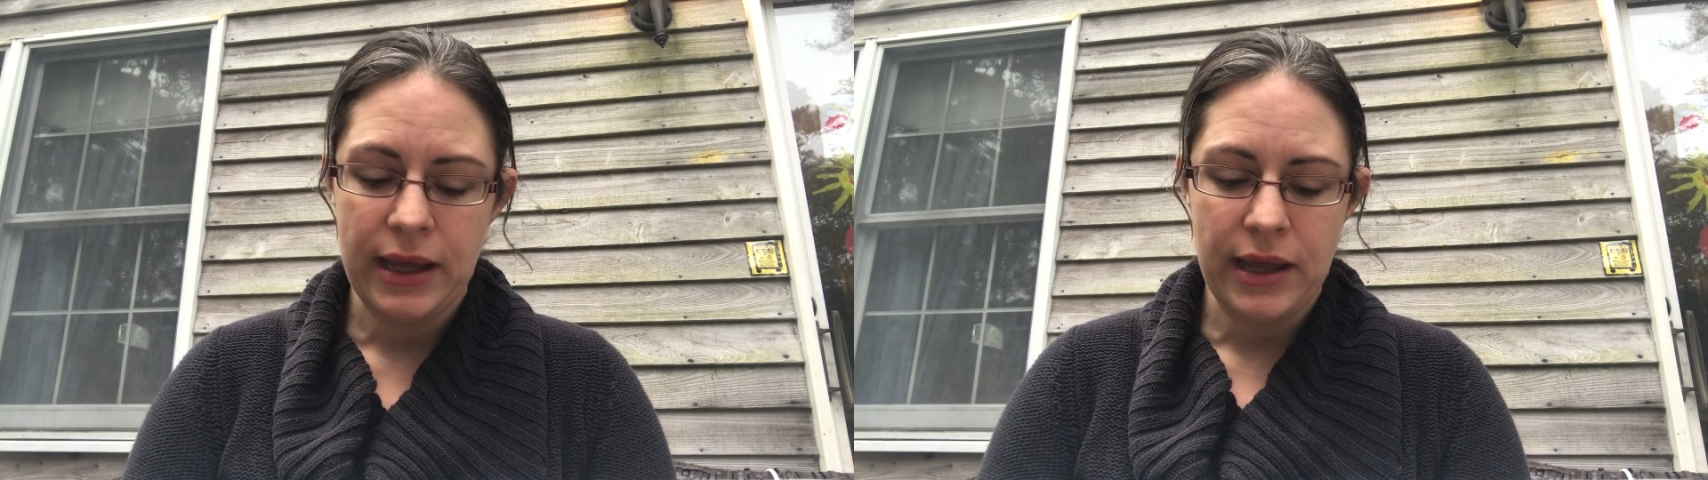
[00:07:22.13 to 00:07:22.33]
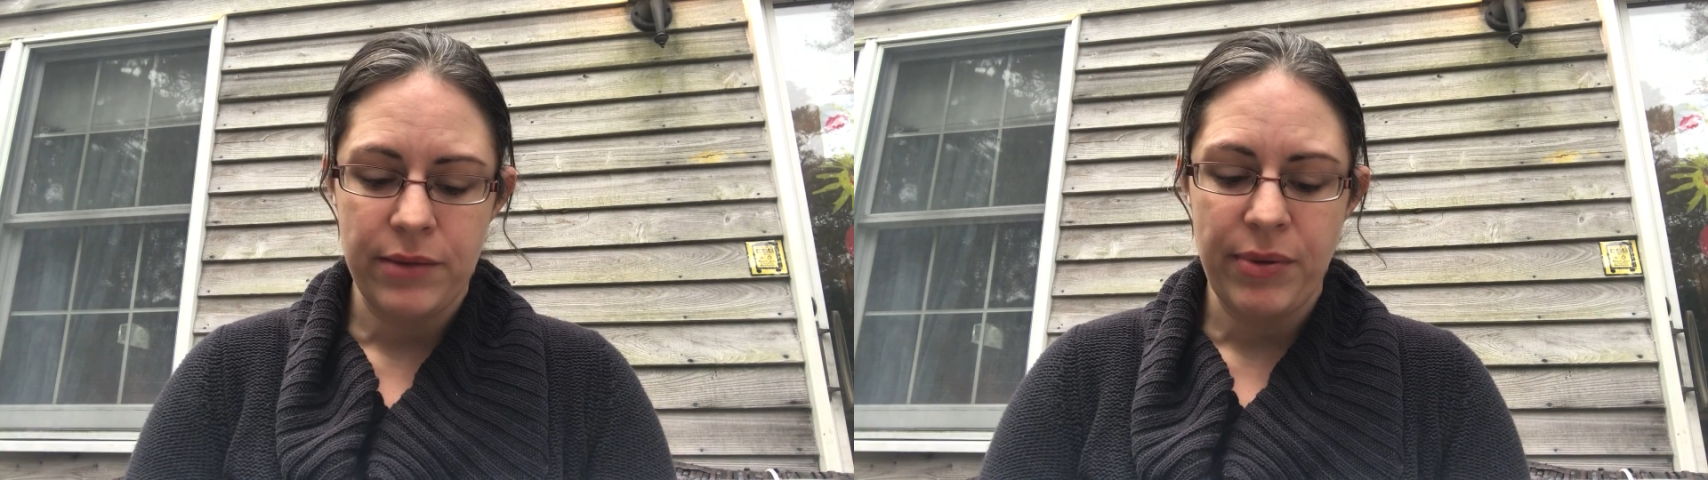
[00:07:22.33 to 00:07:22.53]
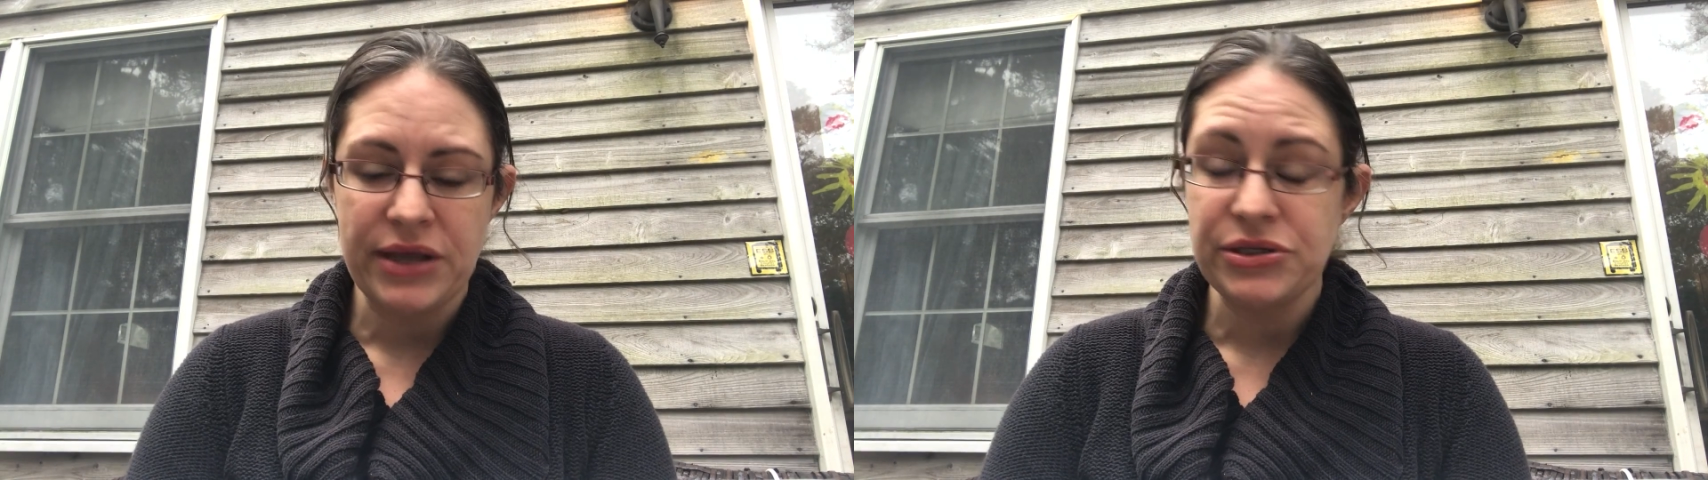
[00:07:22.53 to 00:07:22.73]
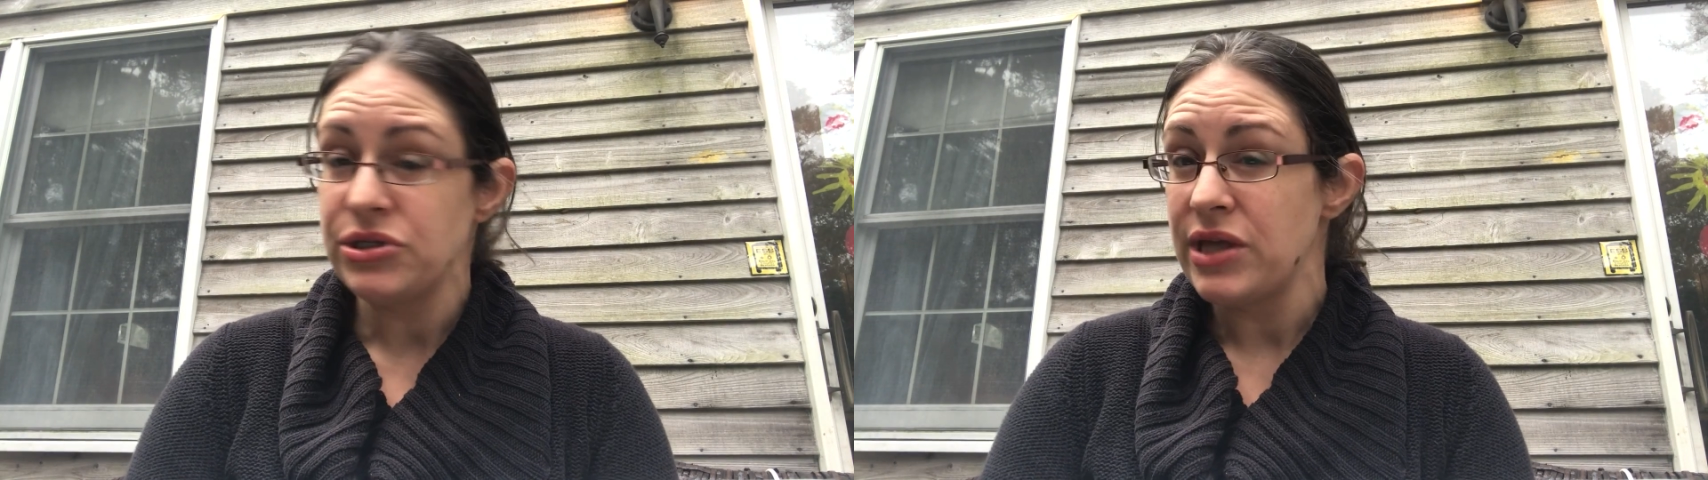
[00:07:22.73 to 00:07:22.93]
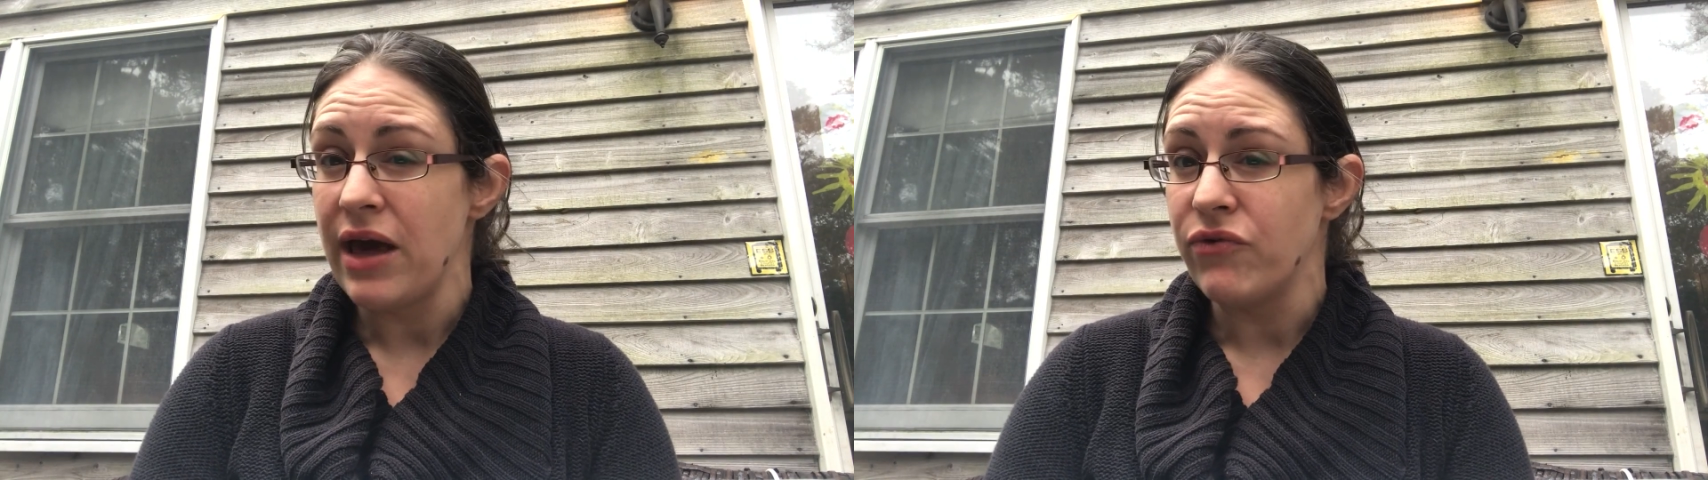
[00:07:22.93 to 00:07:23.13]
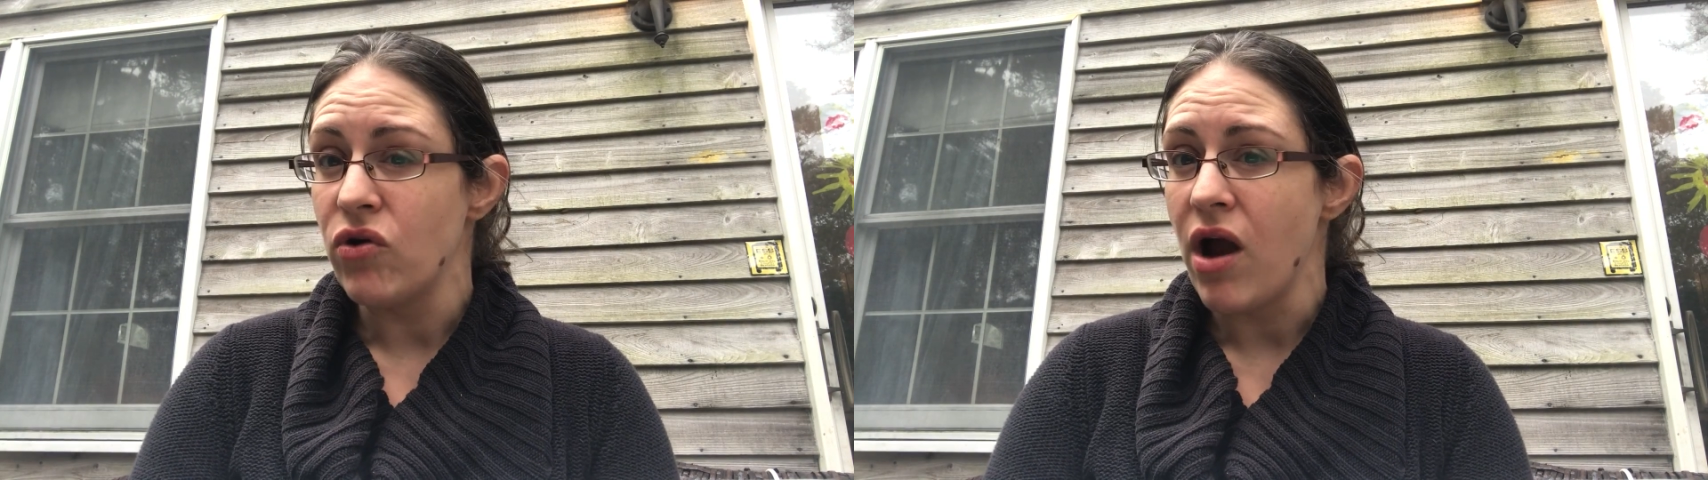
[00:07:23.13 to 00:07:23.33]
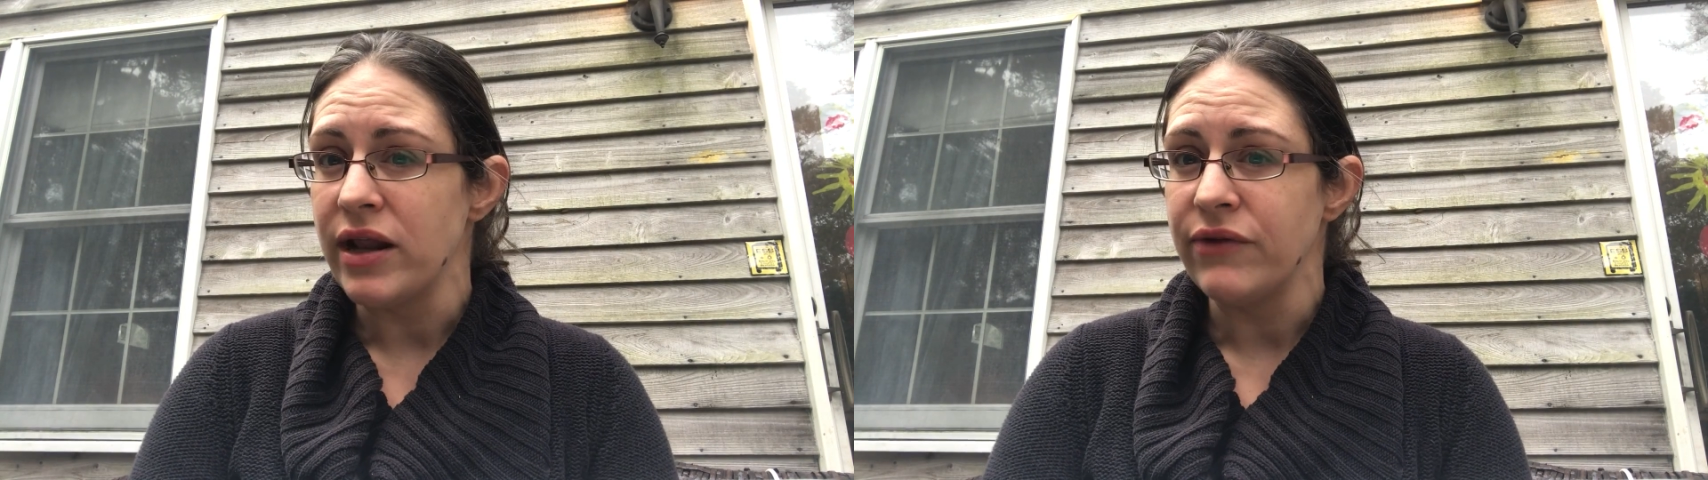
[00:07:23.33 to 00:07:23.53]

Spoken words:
in patients that have chronic